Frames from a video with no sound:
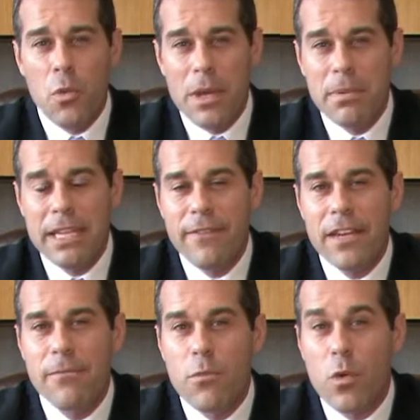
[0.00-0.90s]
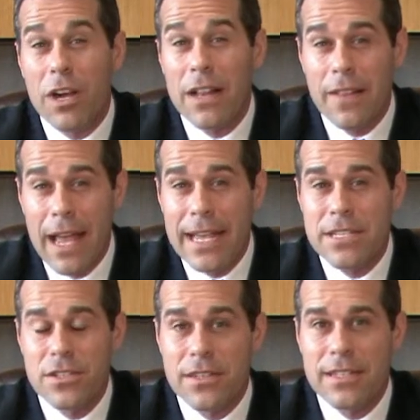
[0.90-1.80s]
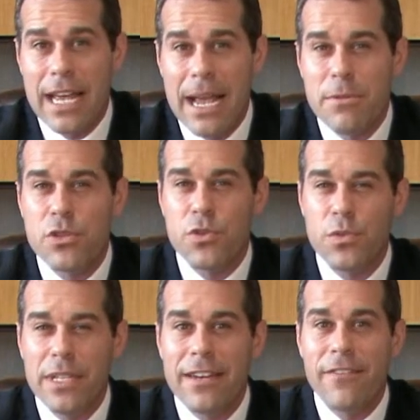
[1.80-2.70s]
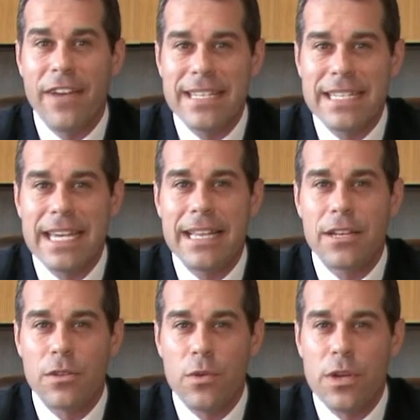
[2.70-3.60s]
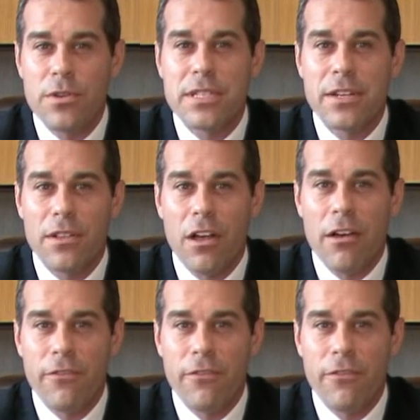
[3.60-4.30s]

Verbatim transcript: We believe that if more clients took the time to truly investigate their lawyers and their law